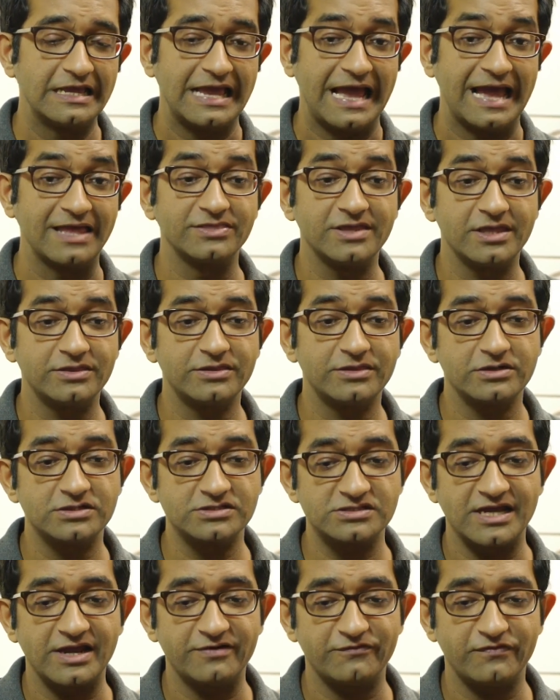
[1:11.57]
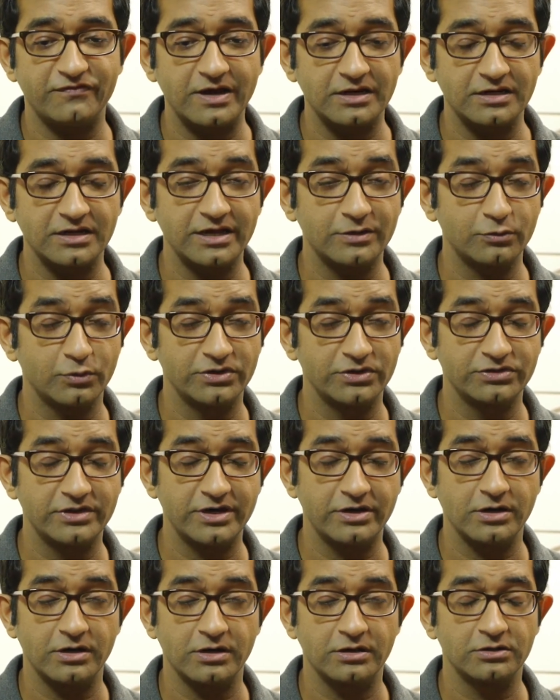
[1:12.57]
And then there's that fine line when
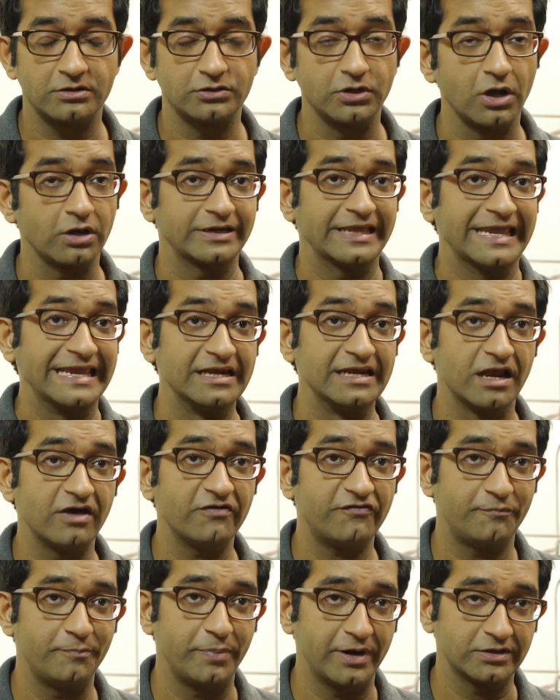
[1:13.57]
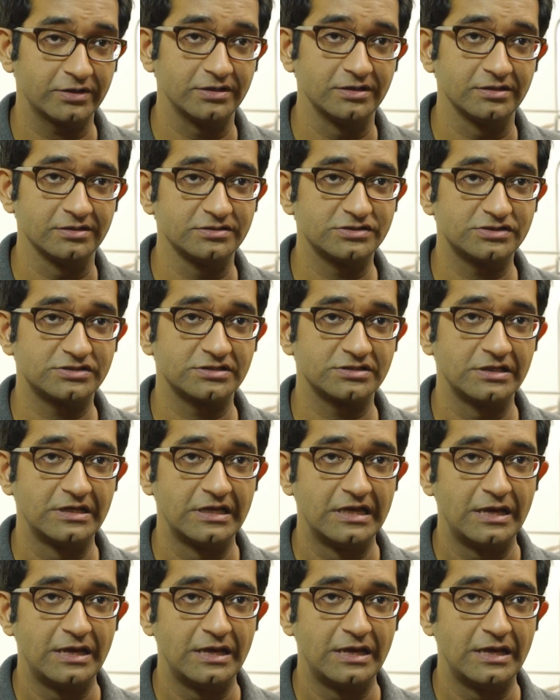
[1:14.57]
there are not enough buttons.